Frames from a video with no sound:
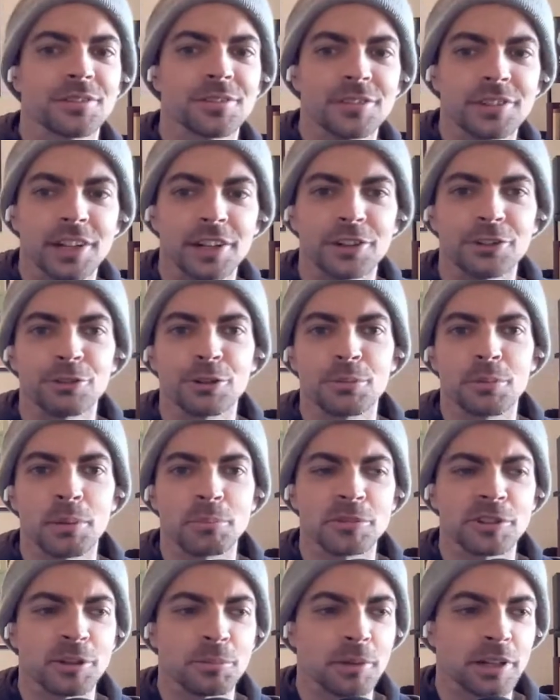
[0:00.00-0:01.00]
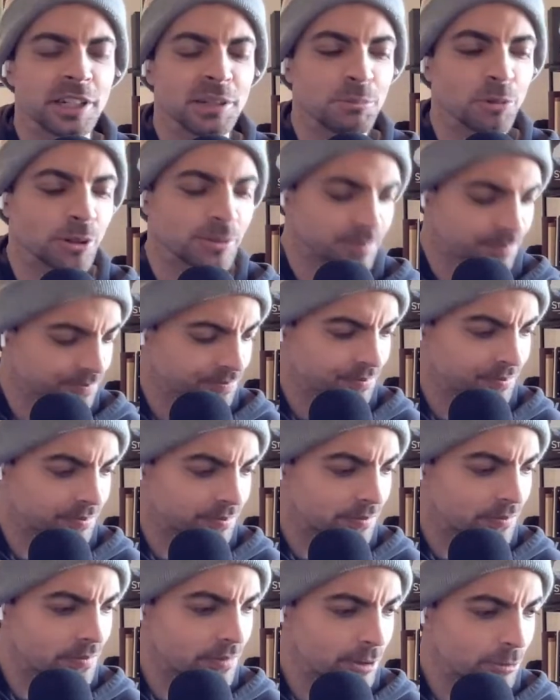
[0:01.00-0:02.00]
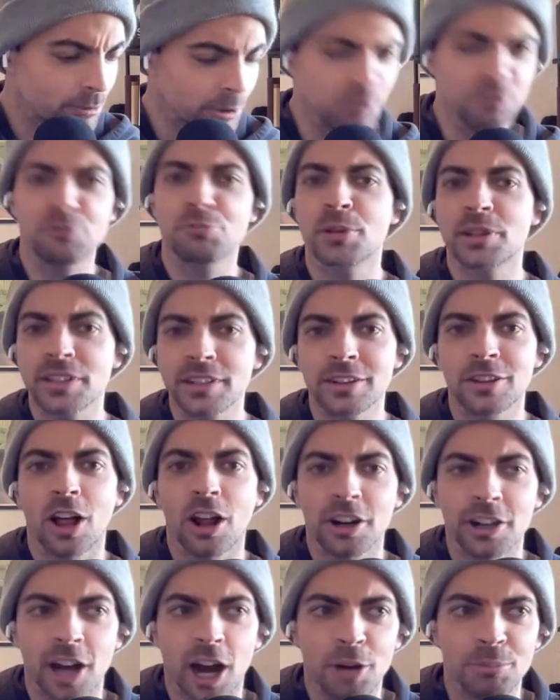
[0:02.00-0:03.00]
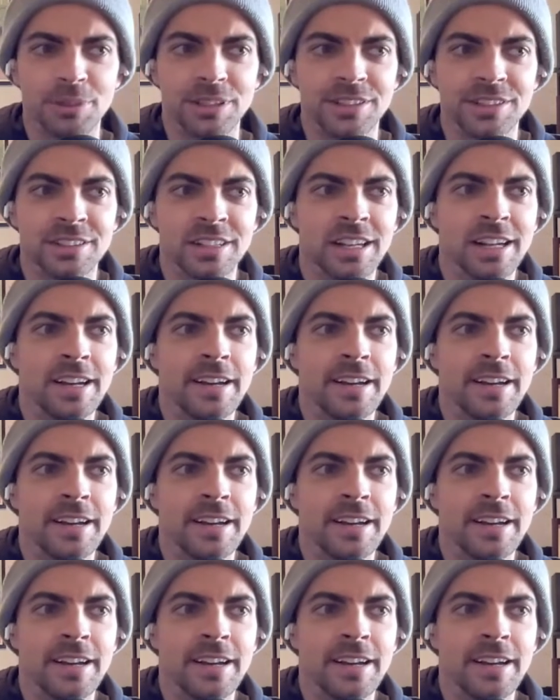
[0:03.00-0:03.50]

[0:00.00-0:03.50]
care to remember them anymore. We've printed a lot of copies.